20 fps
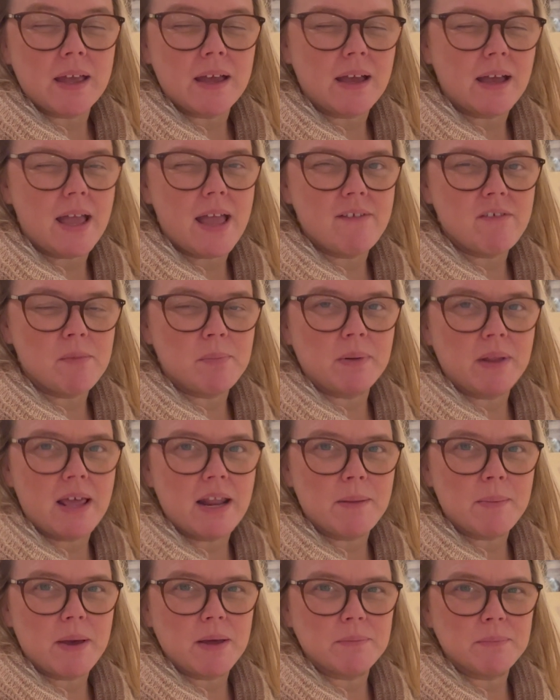I have a plan
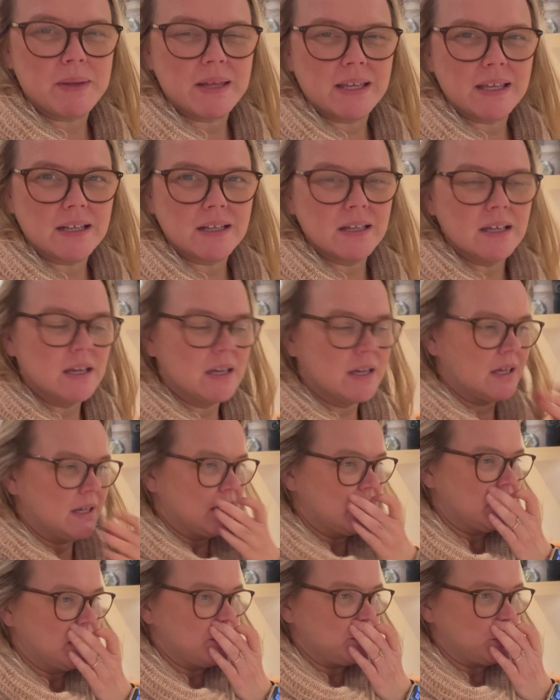about making,
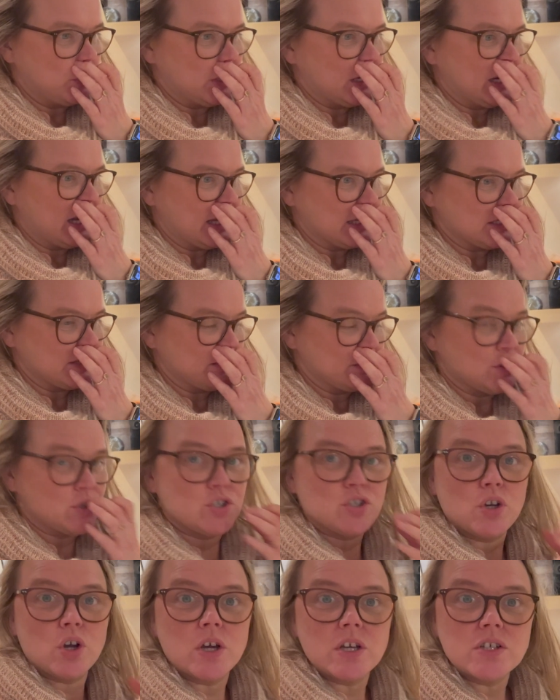putting like some
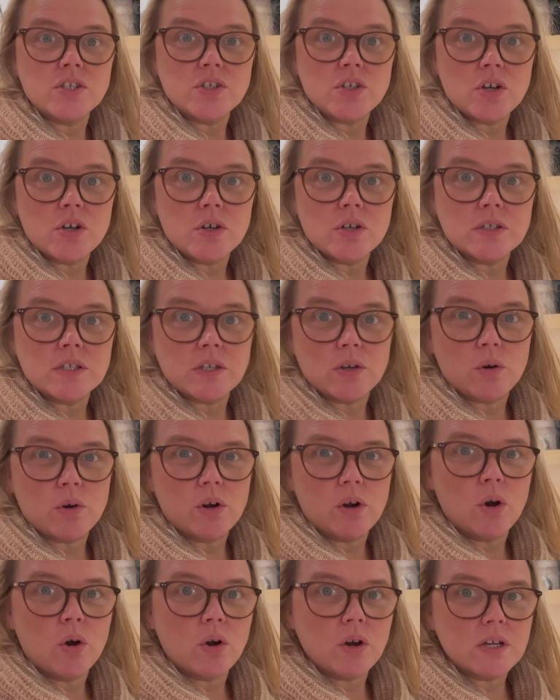soy sauce or
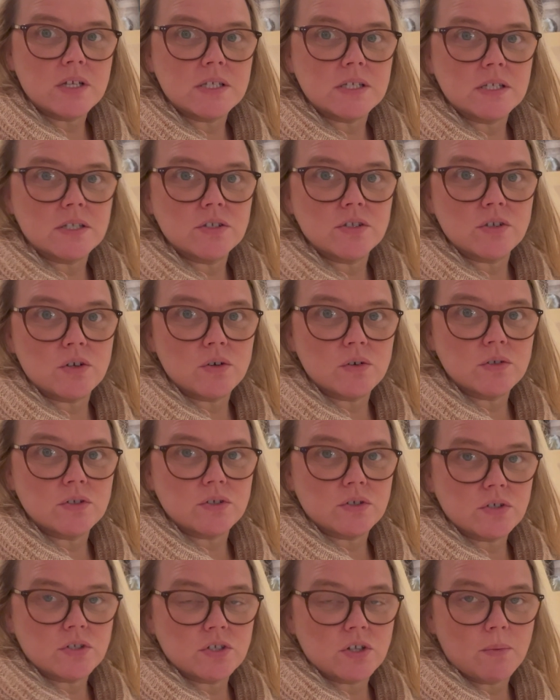hoisin sauce
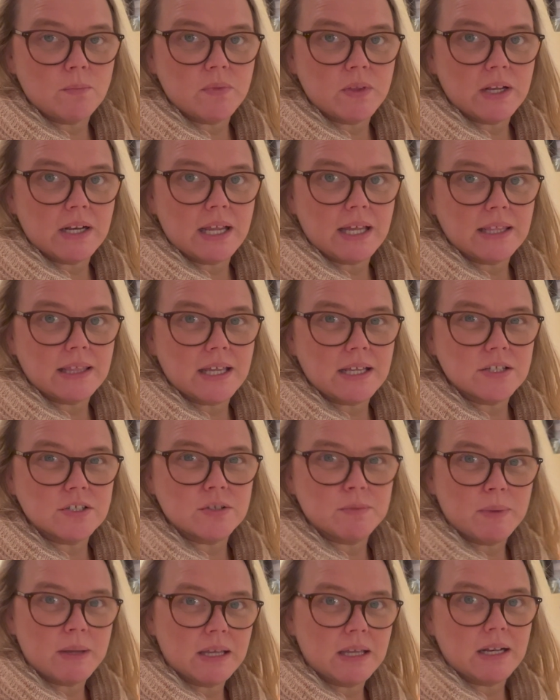or something like that to
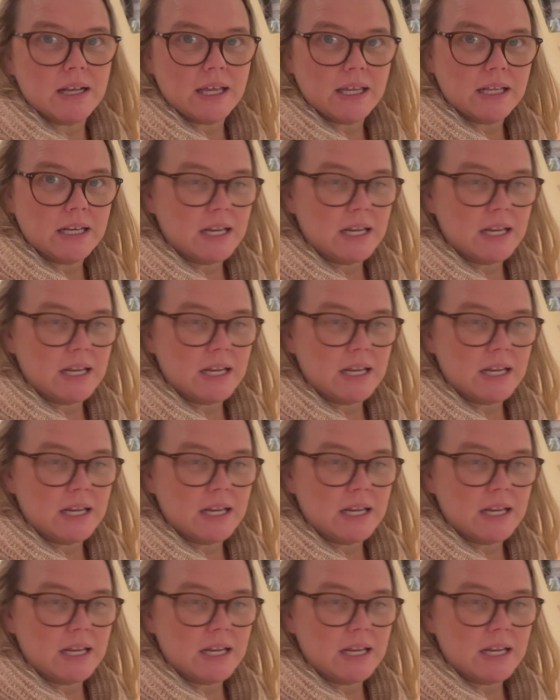make it like an